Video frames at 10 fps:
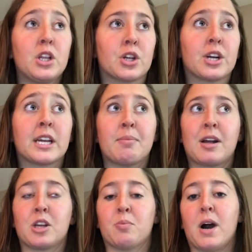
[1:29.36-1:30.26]
learning
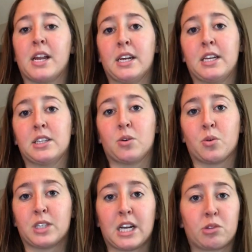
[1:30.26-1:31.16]
about their bodies
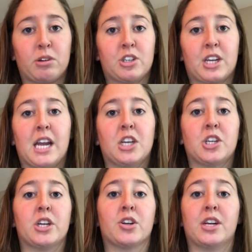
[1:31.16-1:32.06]
or sexual
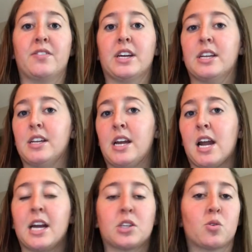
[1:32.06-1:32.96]
education, or even in
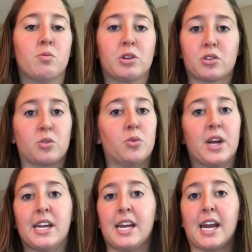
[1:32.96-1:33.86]
high school, middle school,
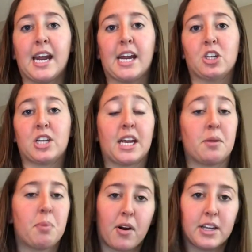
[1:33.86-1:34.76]
any age,
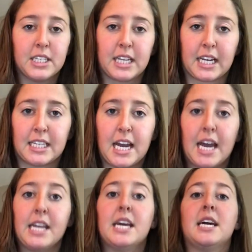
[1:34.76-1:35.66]
taking part in sex
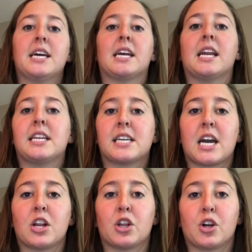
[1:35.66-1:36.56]
ed, getting to
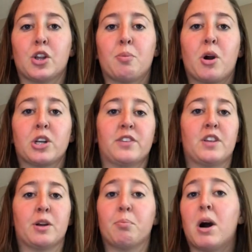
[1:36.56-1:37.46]
kind of learn the parts of
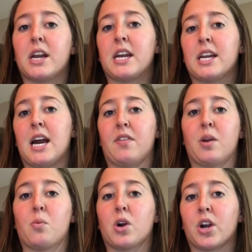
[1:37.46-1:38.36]
their body and how
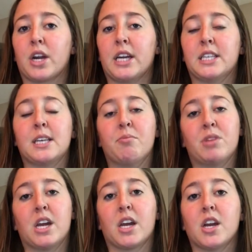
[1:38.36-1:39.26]
they work is
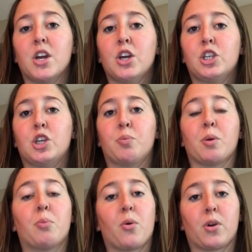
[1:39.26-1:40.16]
something super
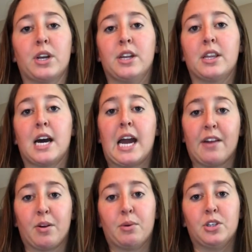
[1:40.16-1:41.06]
important that
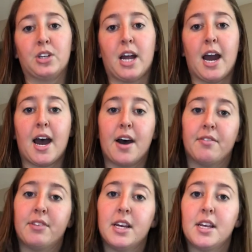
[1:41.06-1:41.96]
everyone should
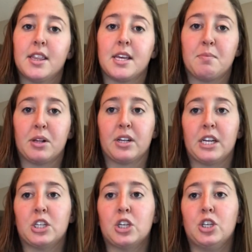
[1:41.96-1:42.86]
have the
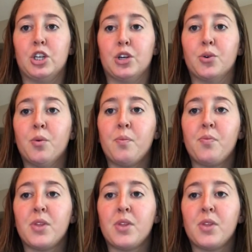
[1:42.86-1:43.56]
ability to do.